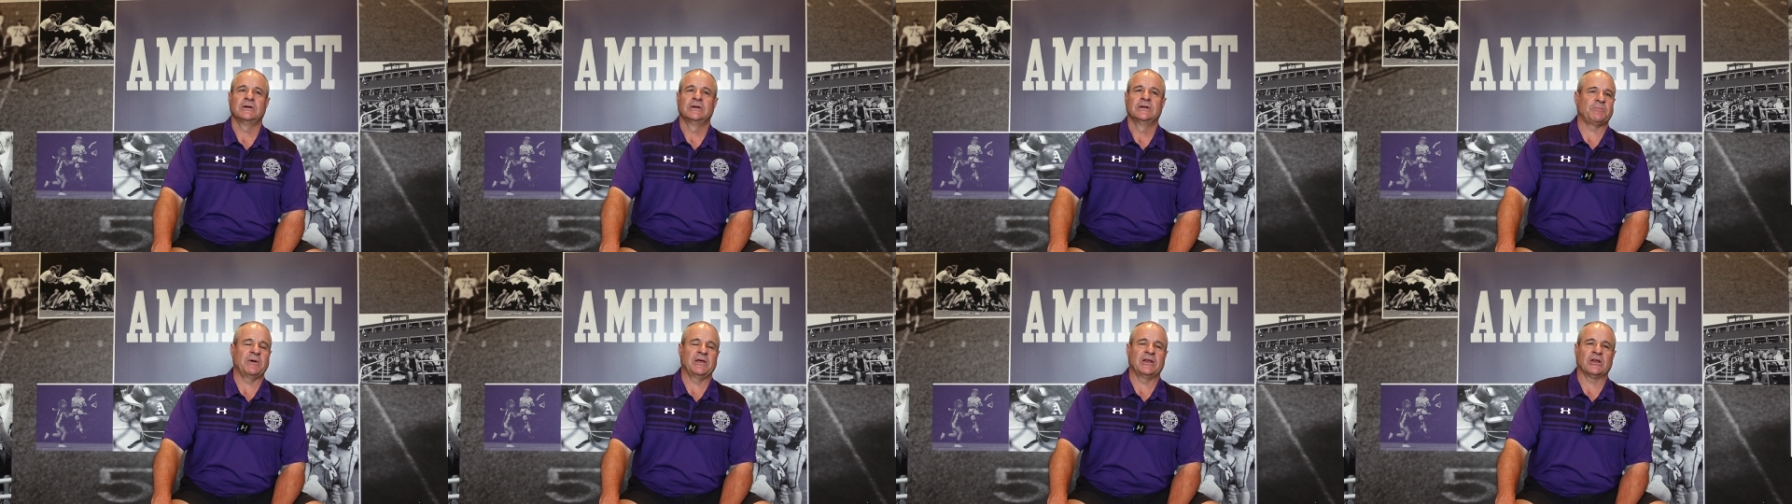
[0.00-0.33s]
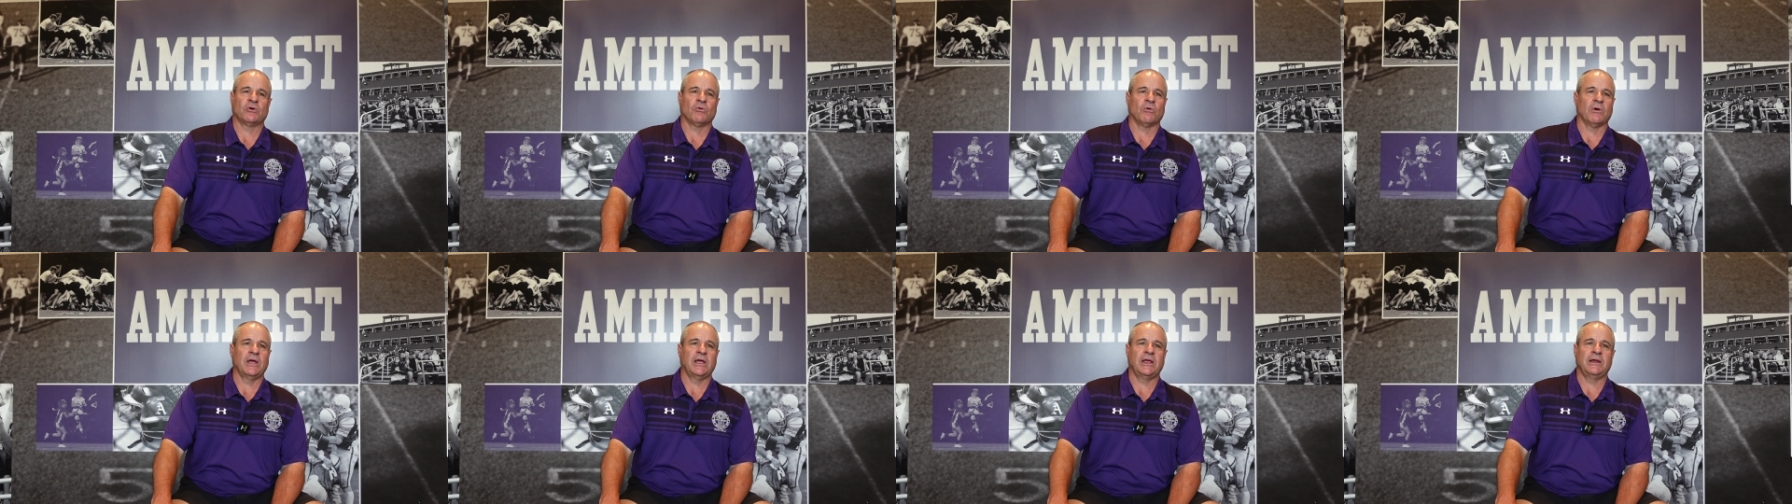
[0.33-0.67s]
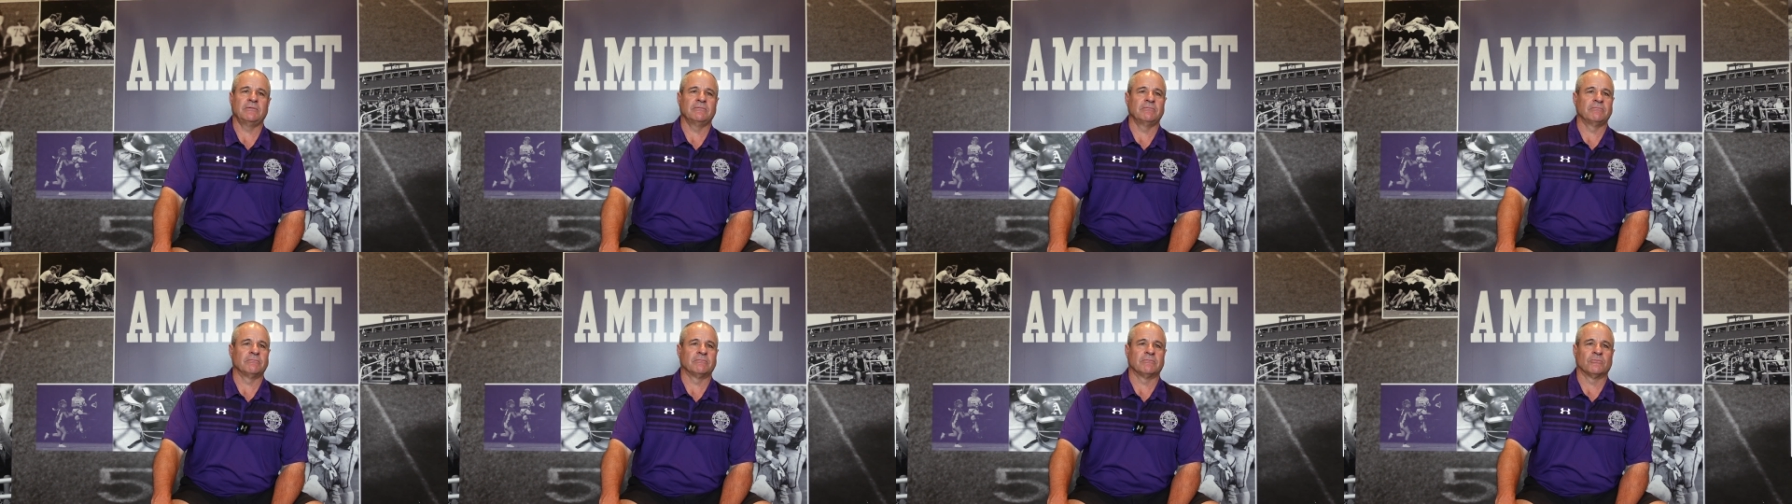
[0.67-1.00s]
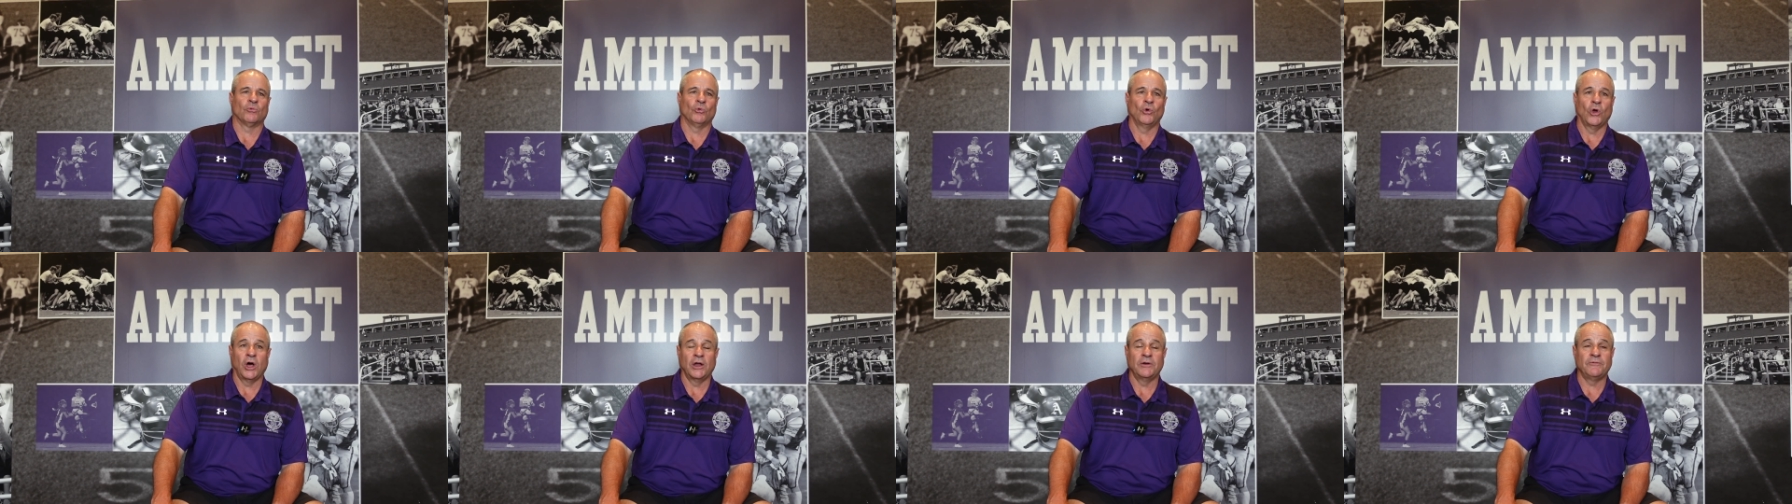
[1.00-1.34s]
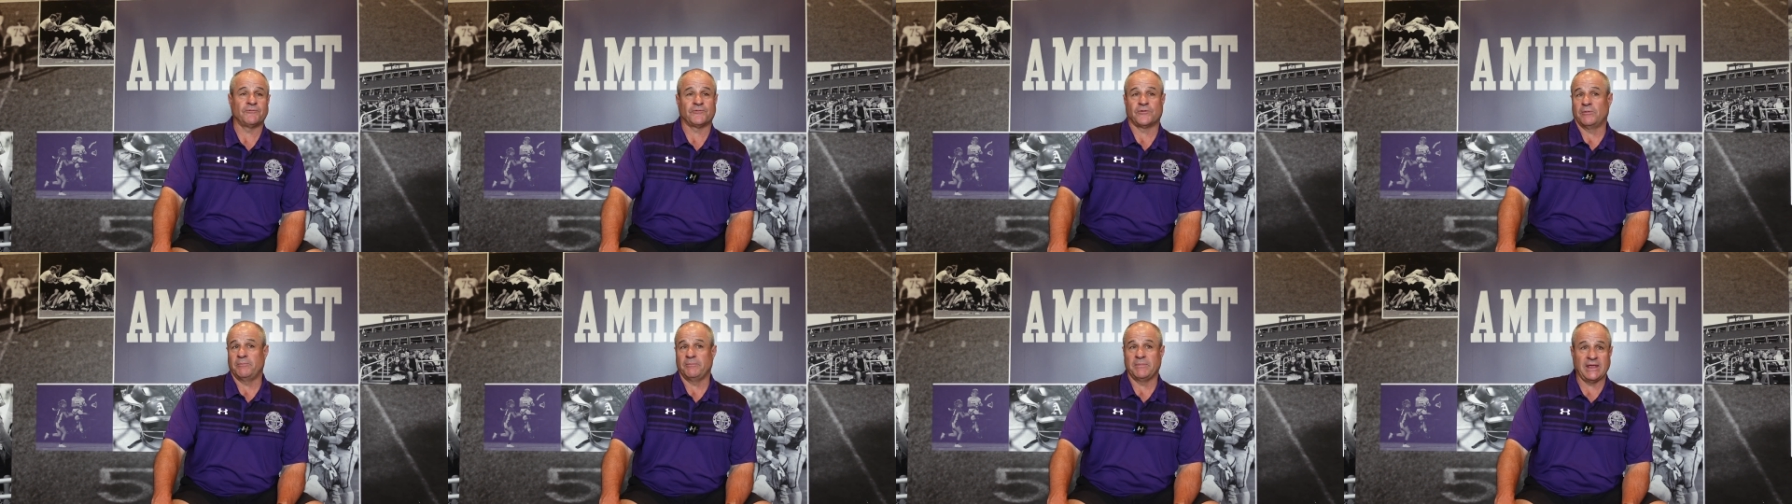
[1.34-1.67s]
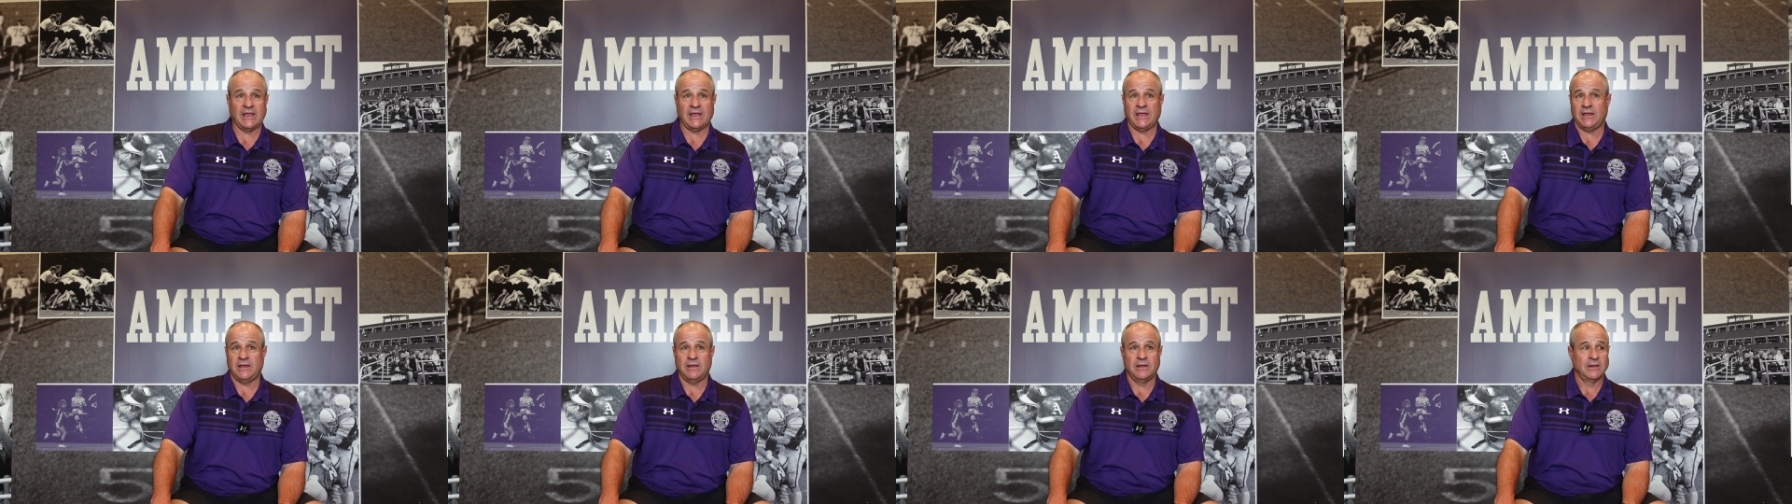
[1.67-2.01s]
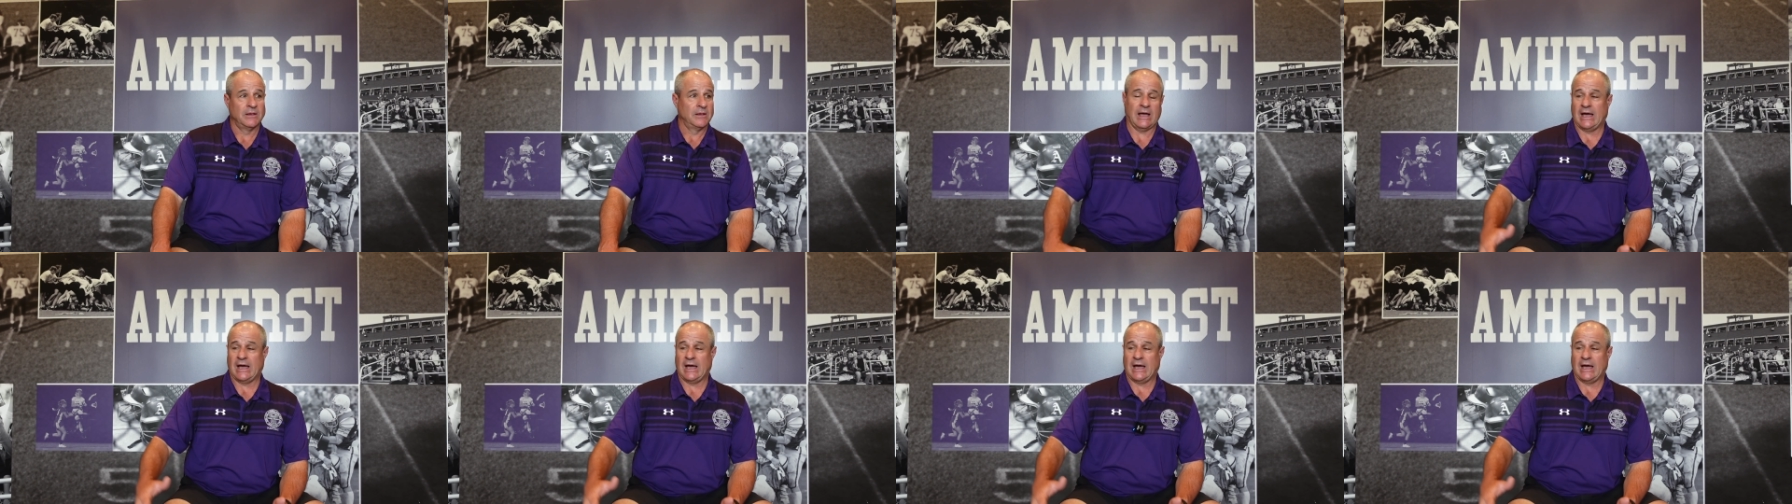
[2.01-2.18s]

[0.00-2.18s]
It's been a great run for me.